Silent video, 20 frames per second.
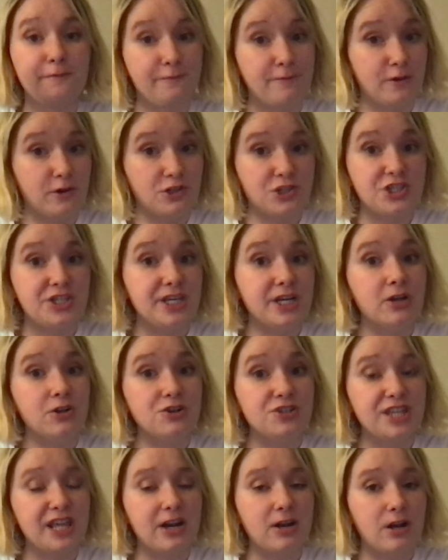first
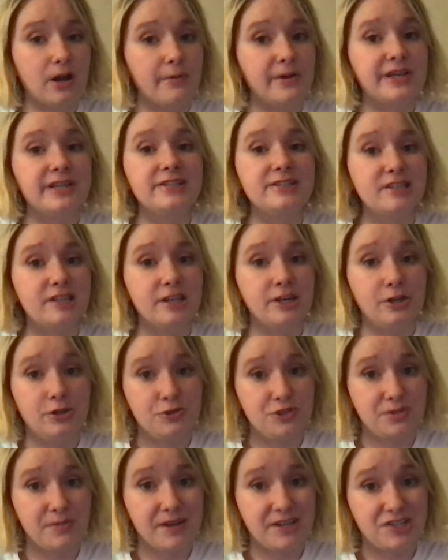years that are coming into the
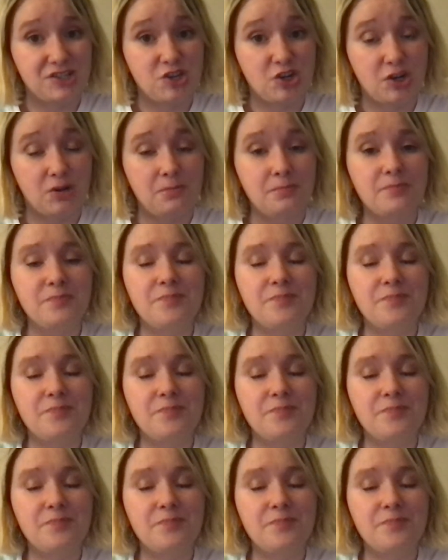new semester.